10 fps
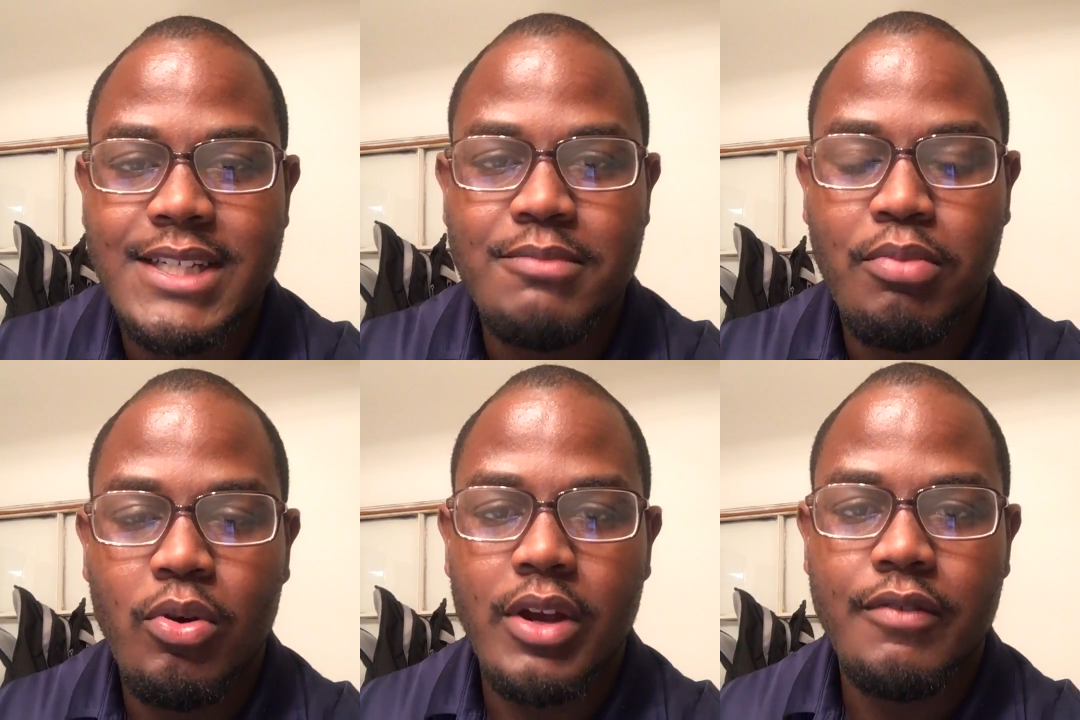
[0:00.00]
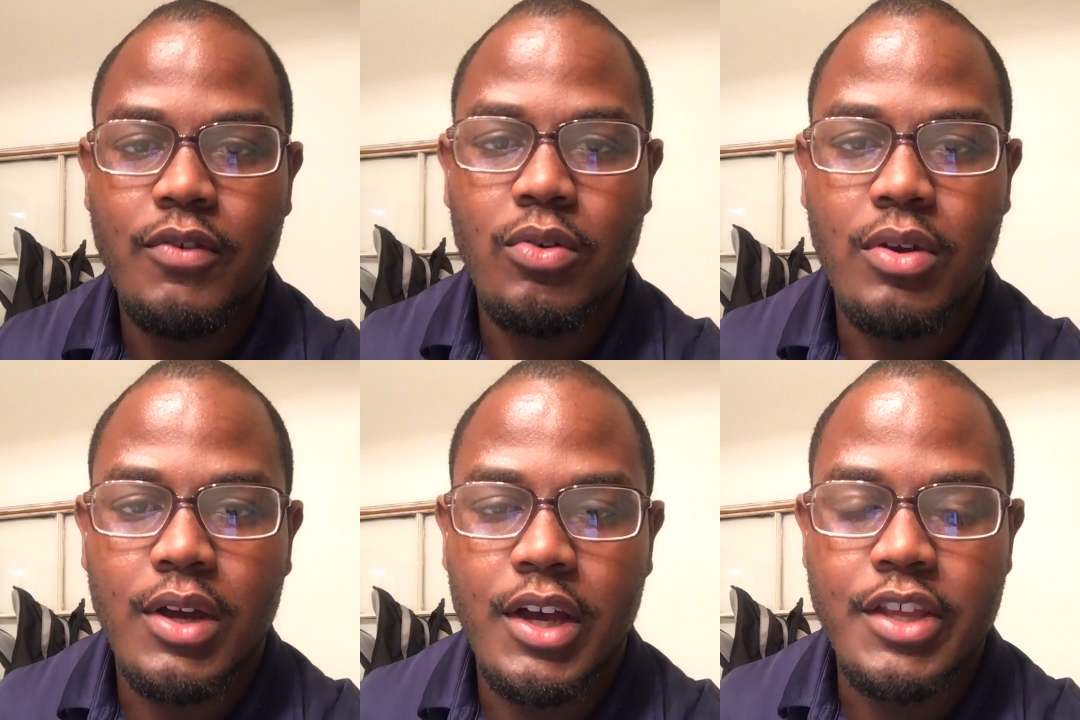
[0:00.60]
important
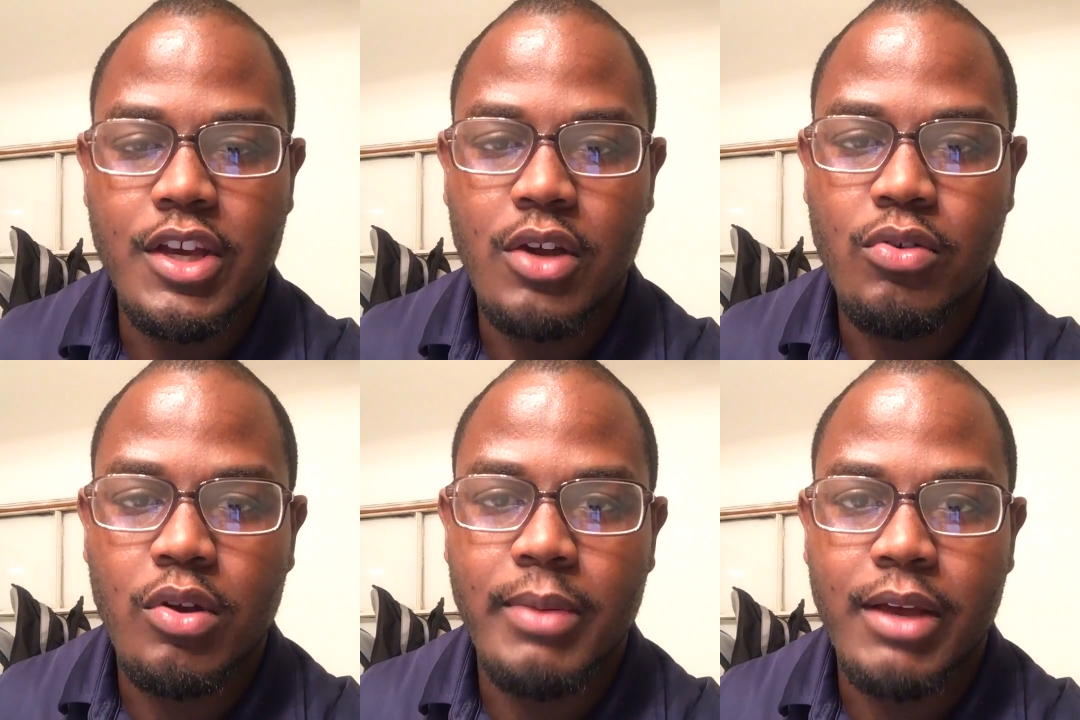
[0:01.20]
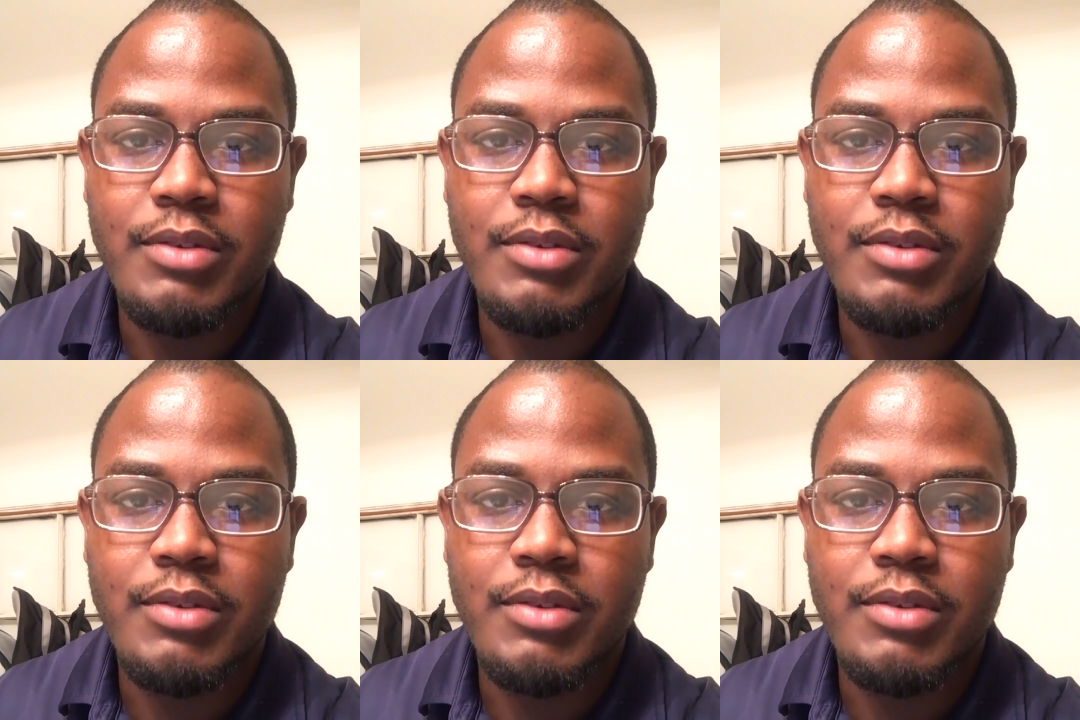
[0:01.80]
for a young quarterback.